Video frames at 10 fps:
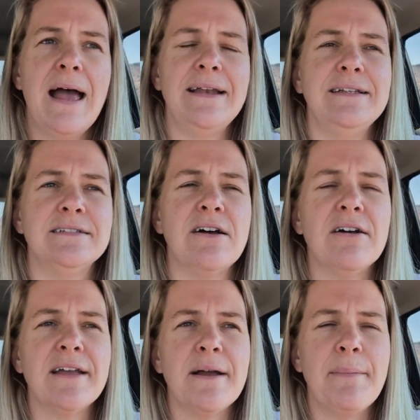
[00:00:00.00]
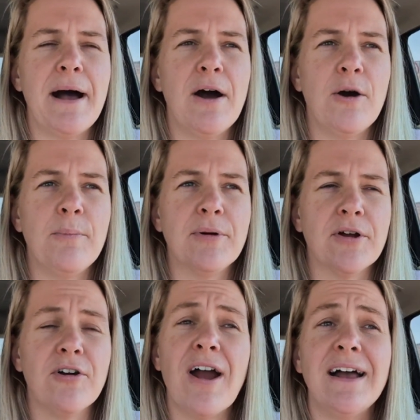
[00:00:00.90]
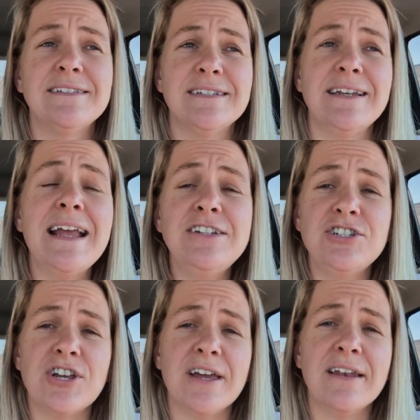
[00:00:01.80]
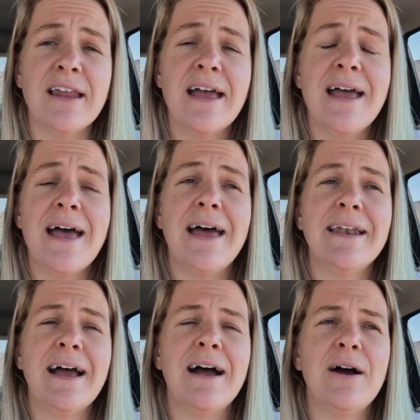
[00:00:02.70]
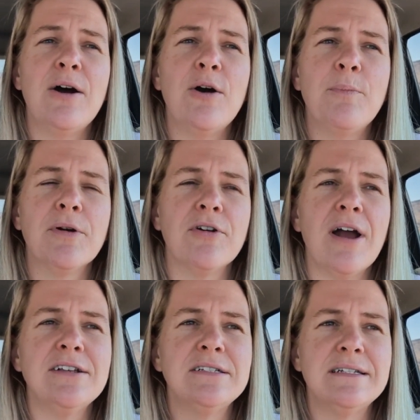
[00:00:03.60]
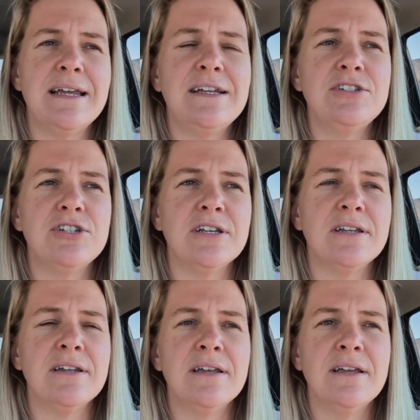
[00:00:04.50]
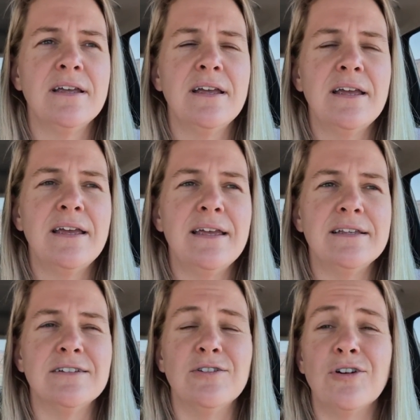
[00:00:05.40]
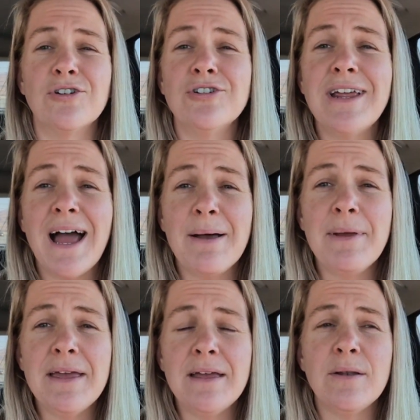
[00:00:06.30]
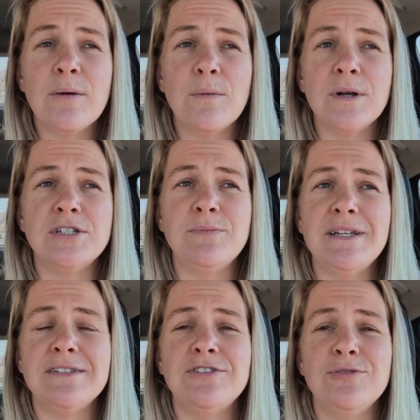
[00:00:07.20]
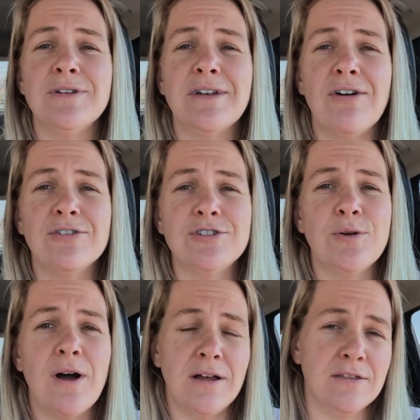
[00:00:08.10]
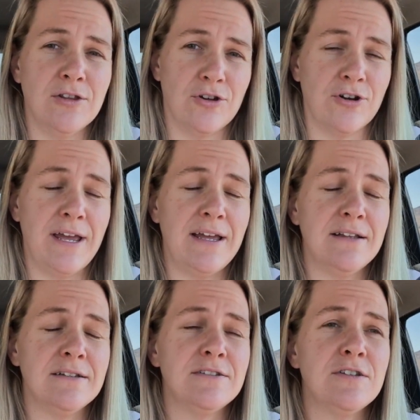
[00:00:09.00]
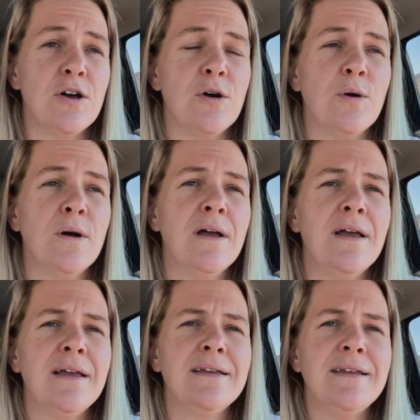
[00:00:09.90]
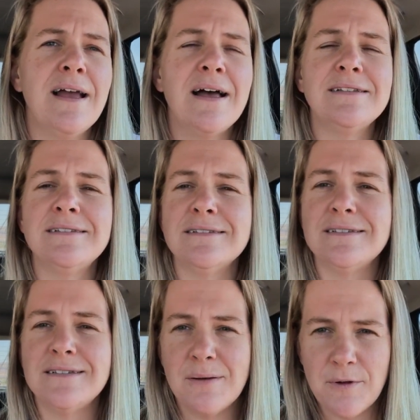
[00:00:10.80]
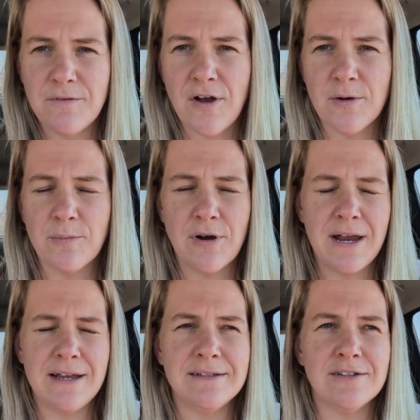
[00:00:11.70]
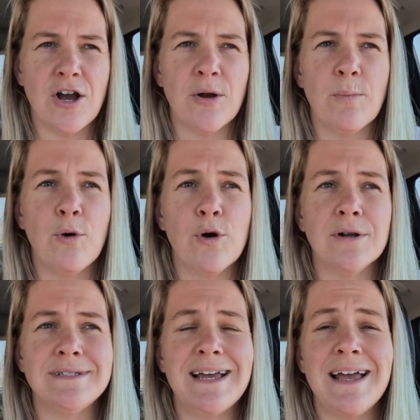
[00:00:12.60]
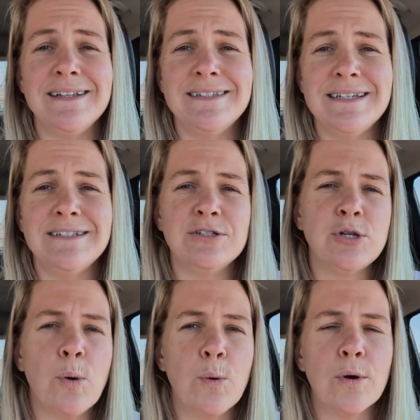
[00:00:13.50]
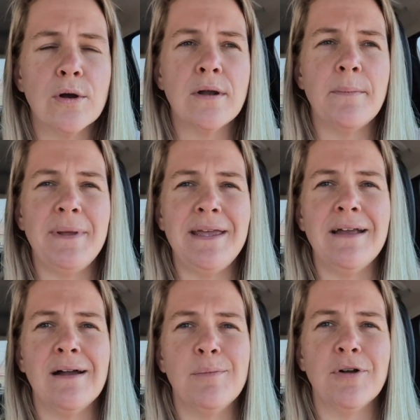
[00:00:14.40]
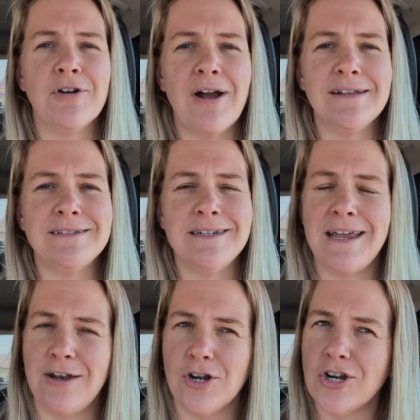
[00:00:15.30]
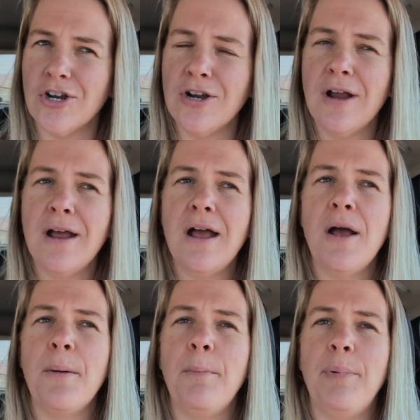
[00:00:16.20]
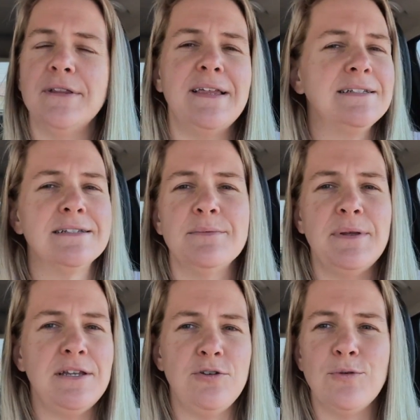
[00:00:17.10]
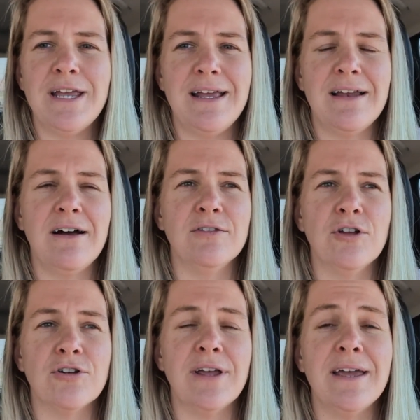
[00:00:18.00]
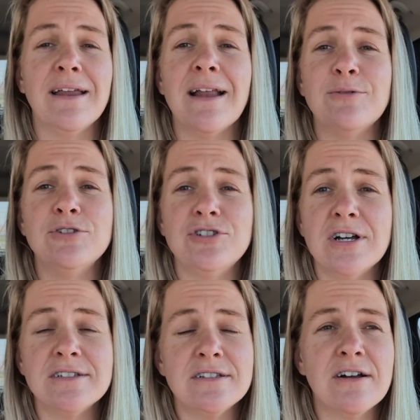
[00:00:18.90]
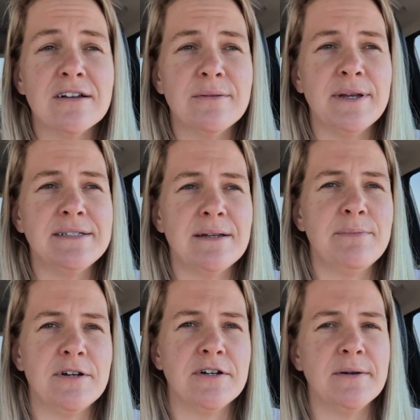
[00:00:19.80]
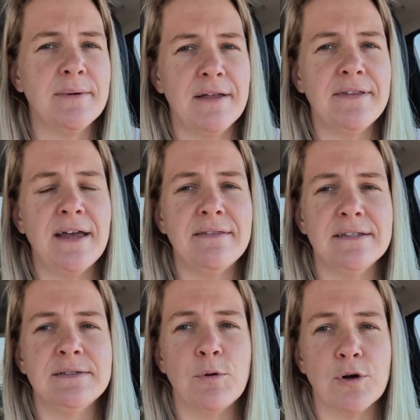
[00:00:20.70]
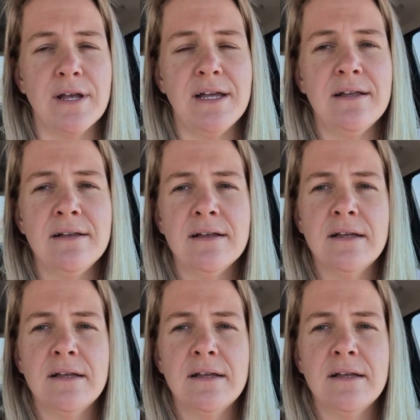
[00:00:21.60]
And he's talking about procrastination and how procrastination is a learned habit, which means you can also unlearn it. So yes, some of our brains are more tendent toward being a procrastinator, but that doesn't mean you can't unlearn it. And I was just talking to my stepdaughter about that this morning.